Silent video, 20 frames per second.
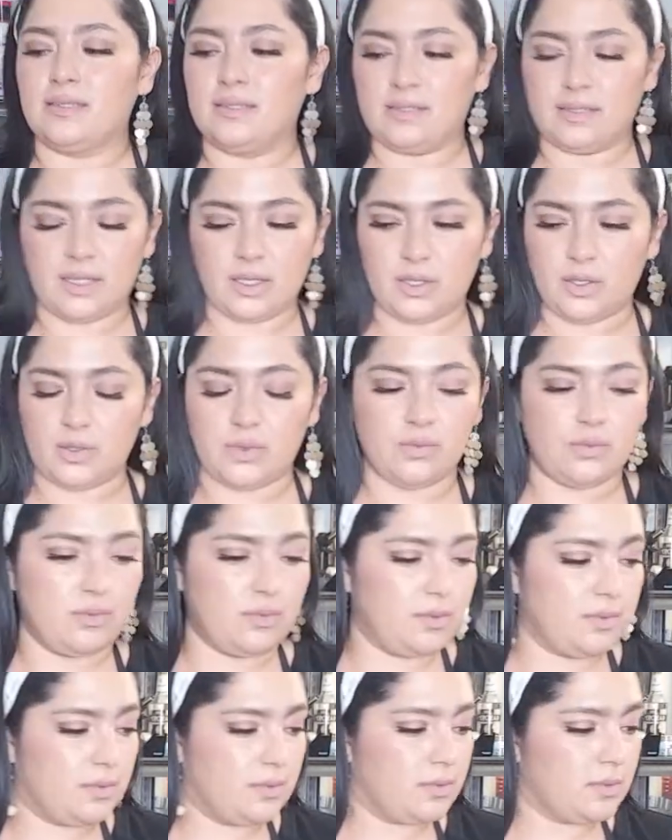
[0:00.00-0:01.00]
Thank you.
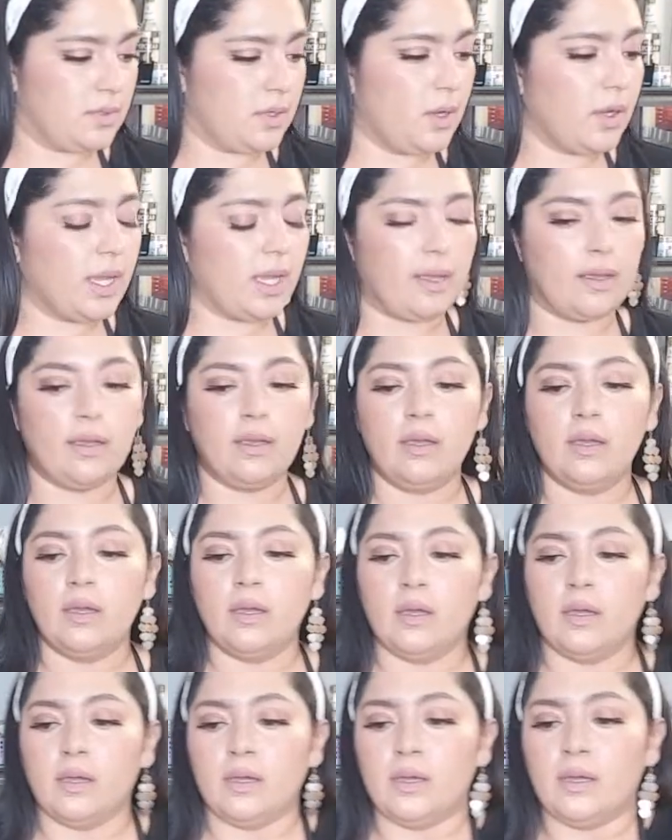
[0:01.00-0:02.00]
Okay.
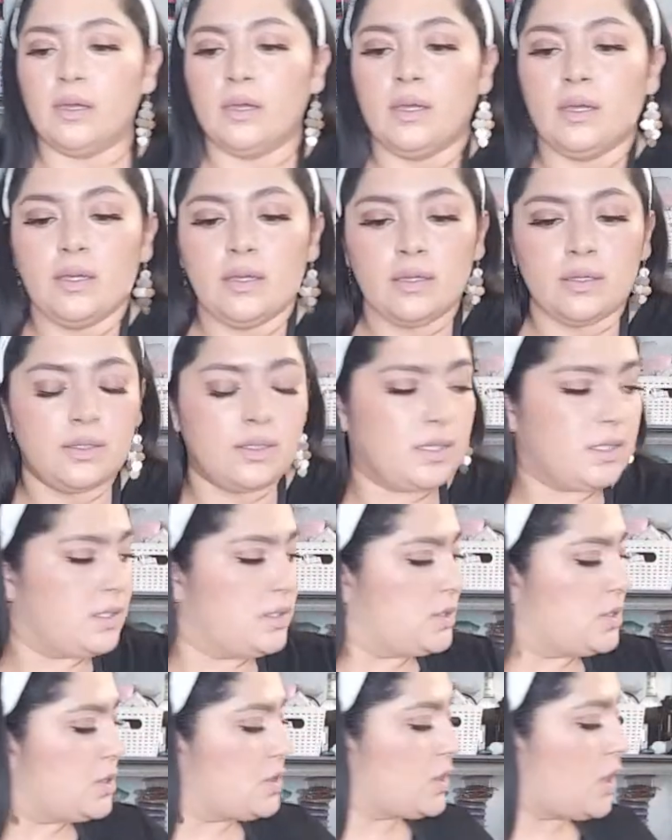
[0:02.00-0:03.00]

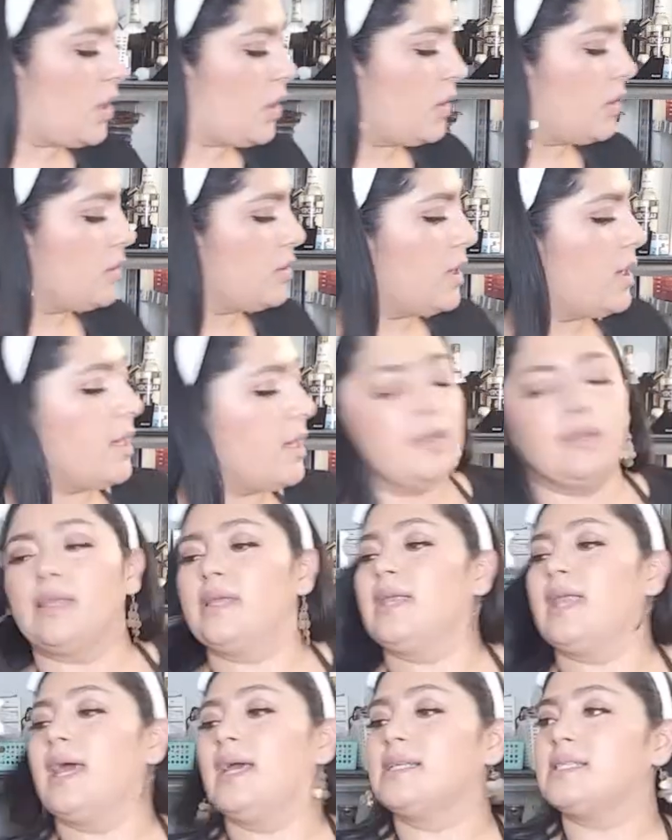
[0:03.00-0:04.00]
So the
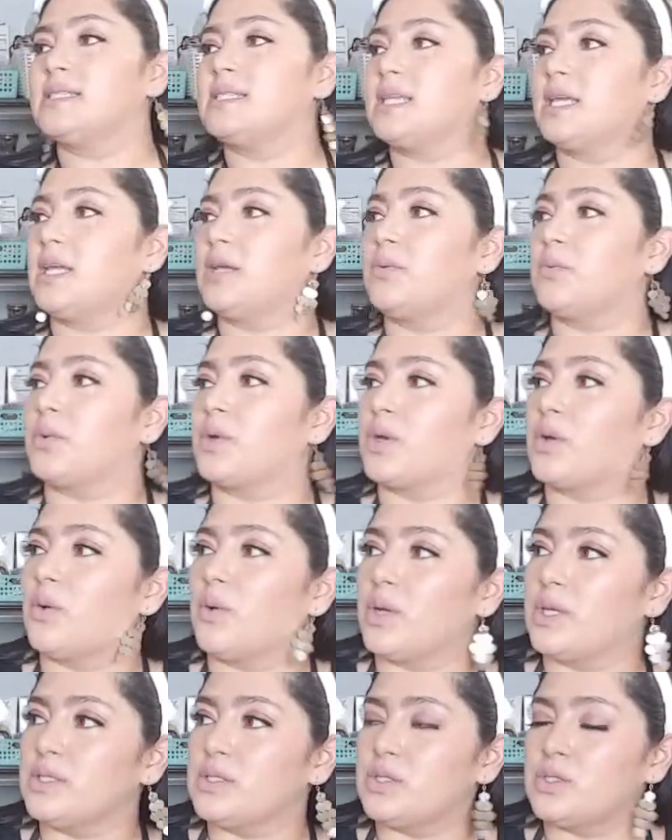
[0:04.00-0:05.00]
next thing we're
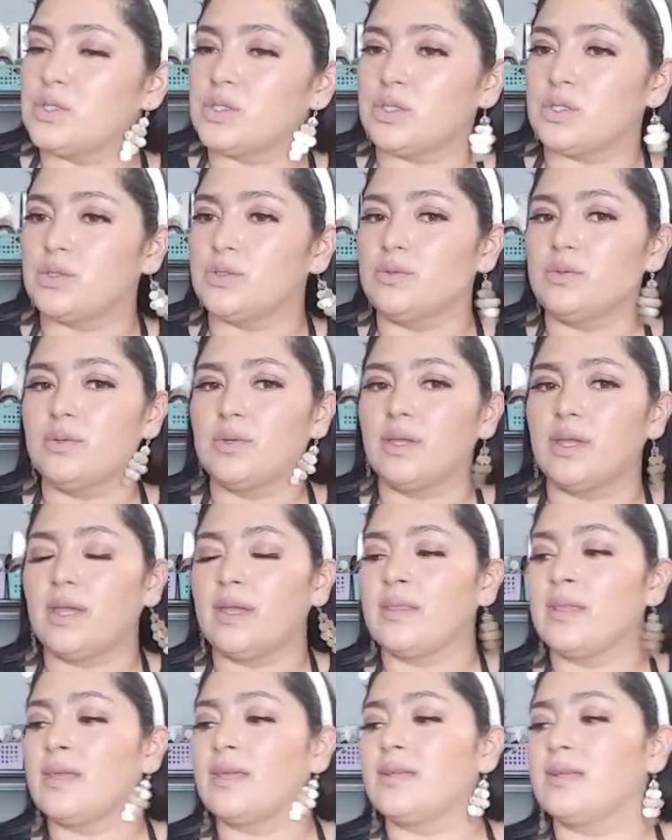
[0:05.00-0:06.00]
going to do,
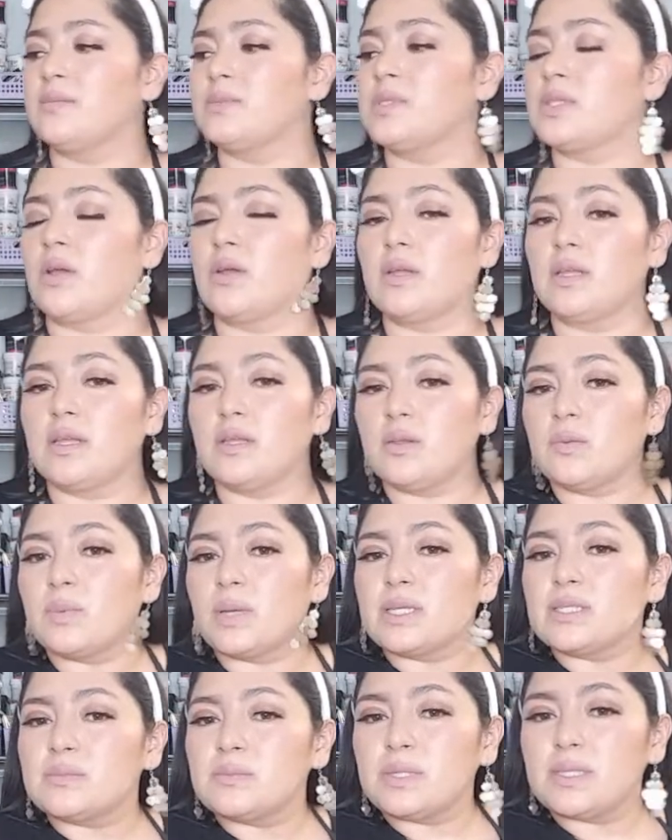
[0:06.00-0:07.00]
and then I'm sorry, can you
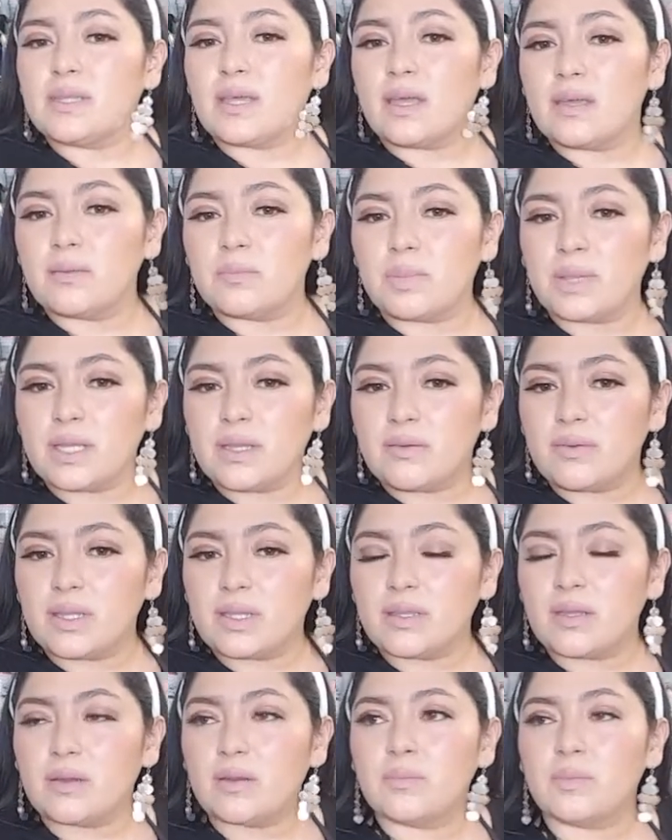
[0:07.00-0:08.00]
pass me that plate
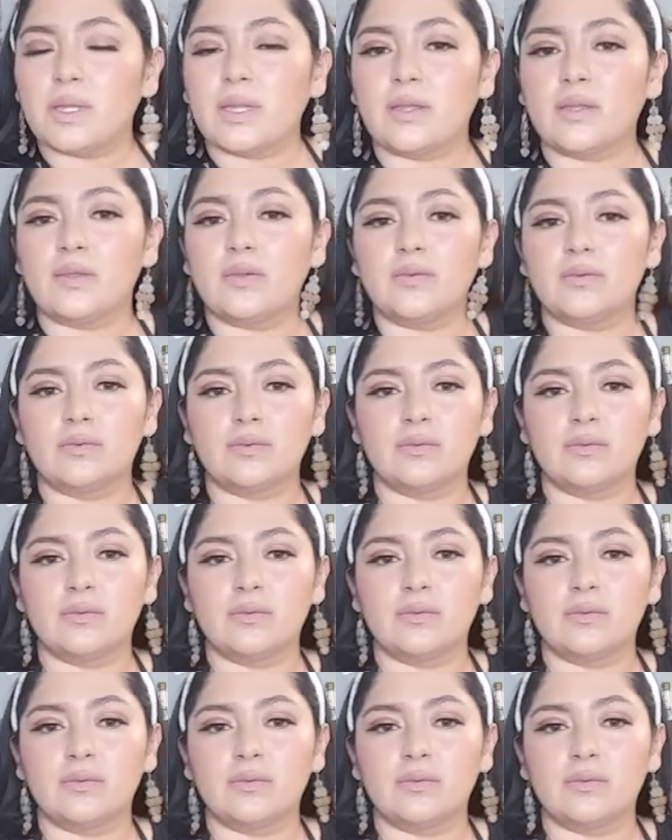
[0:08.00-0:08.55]
right there behind me?